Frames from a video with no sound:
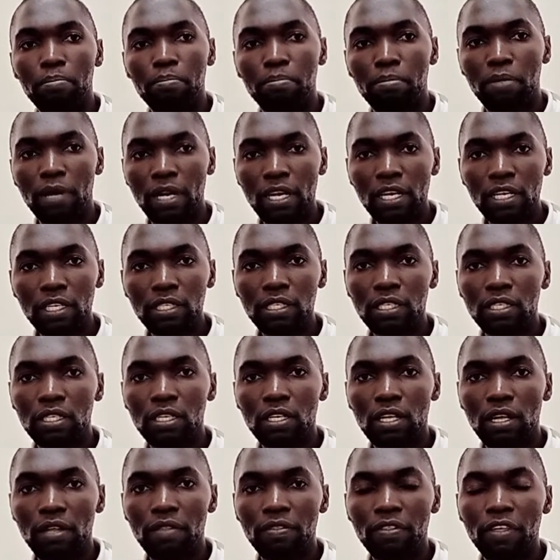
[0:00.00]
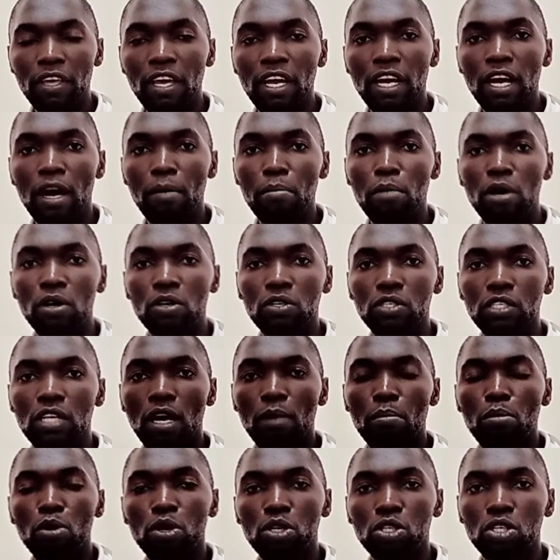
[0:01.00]
please think about
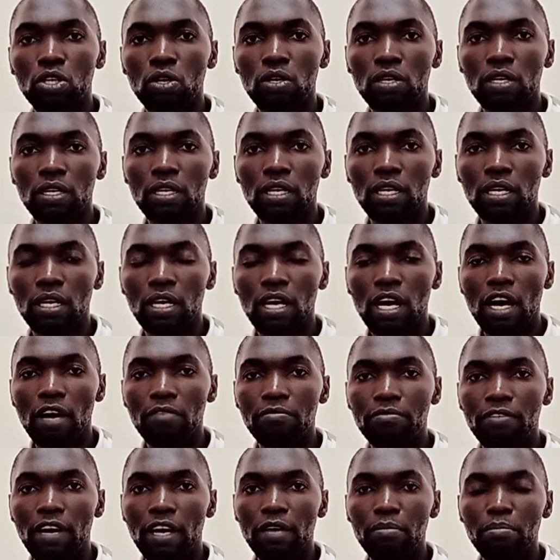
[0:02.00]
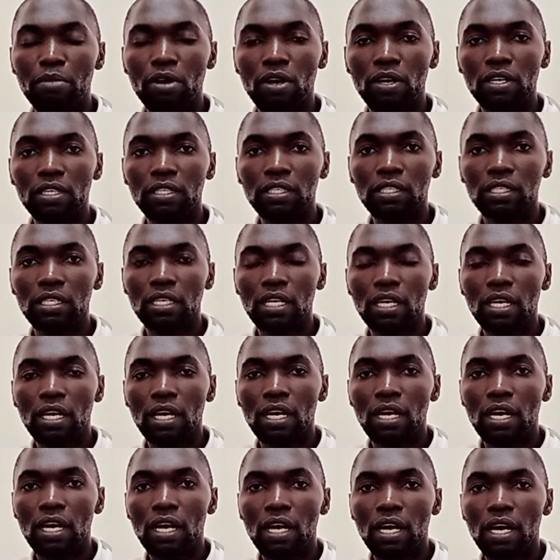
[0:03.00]
abortion, fibroids,
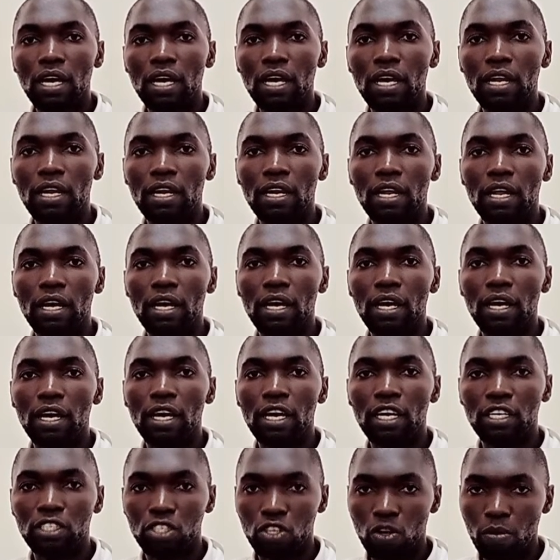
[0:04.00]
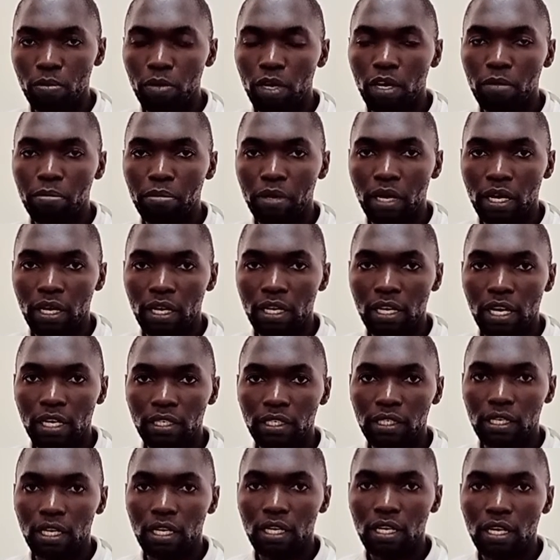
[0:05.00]
and ectopic
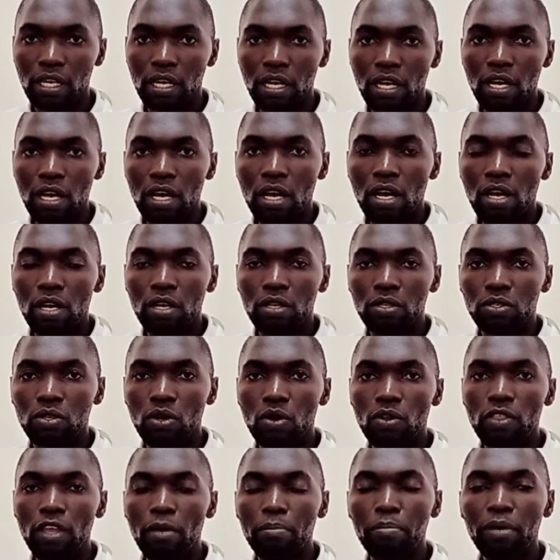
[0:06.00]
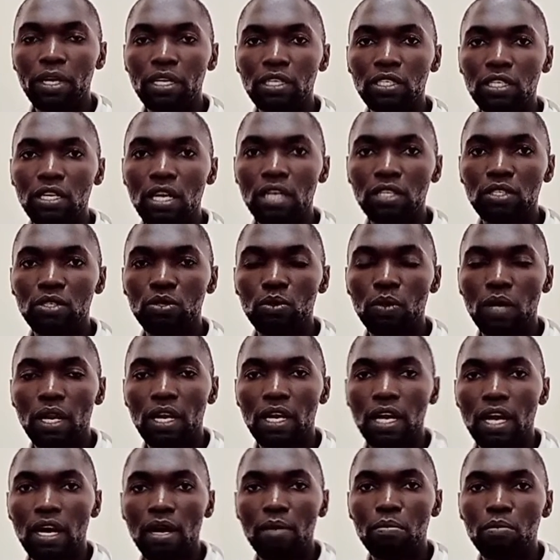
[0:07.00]
pregnancy. So the patients will
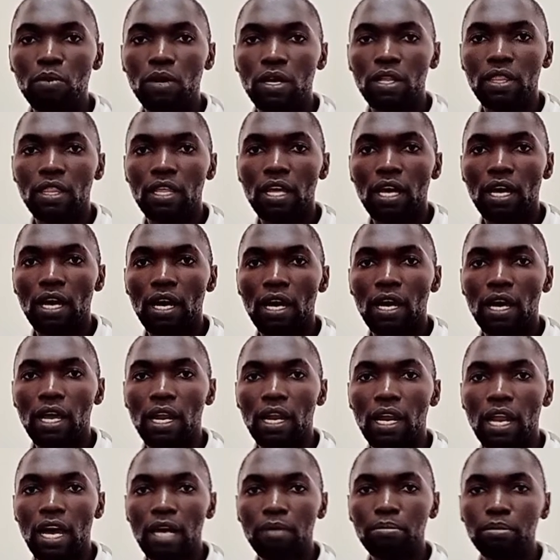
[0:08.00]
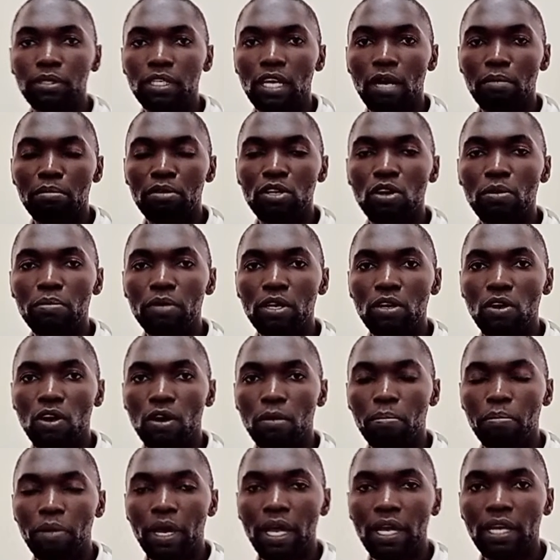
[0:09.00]
come with labs, abdominal
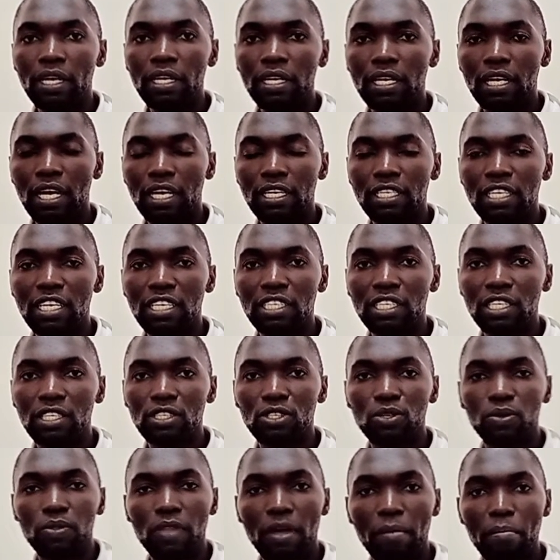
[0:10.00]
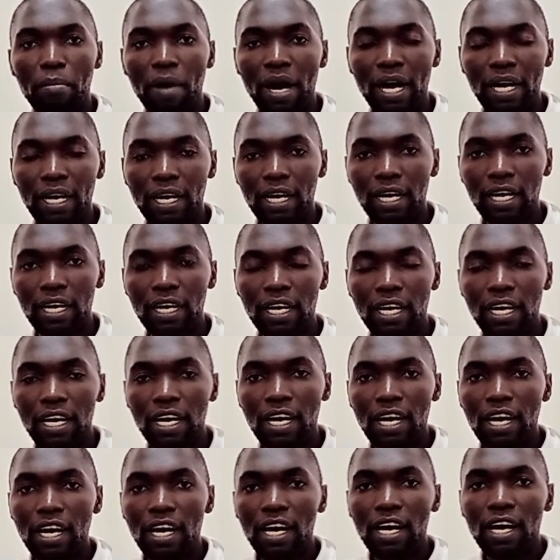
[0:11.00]
pain radiating to the back,
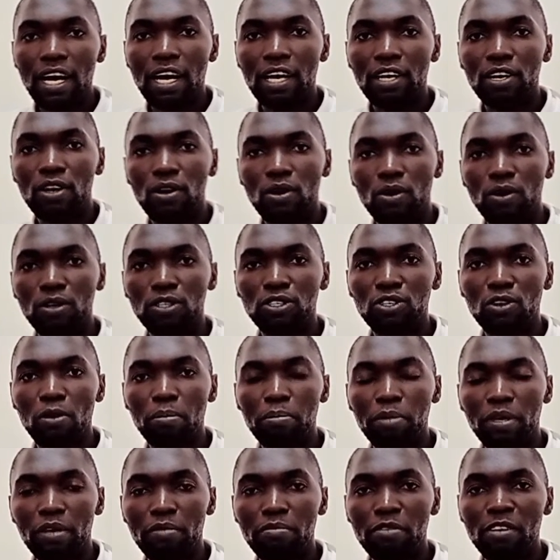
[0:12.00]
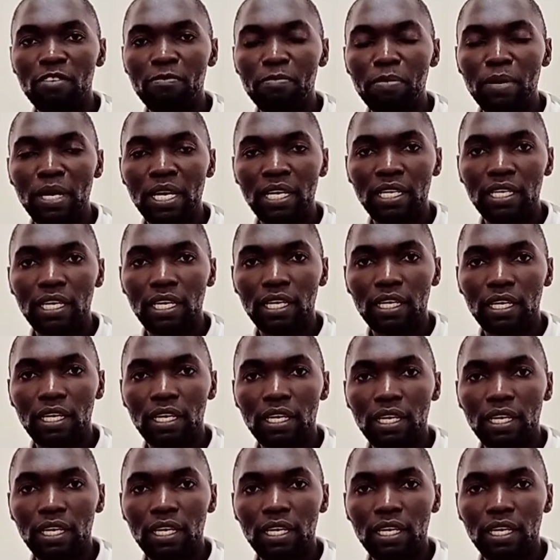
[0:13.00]
and also PV bleeding.